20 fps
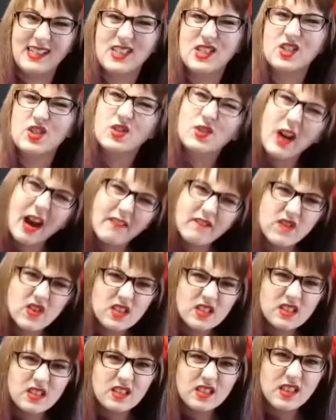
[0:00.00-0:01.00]
a
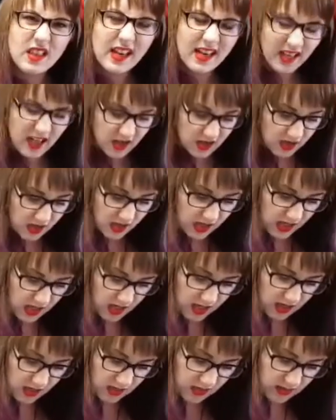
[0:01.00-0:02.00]
truffle than a
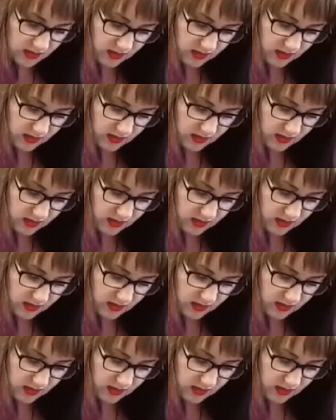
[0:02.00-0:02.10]
cookie.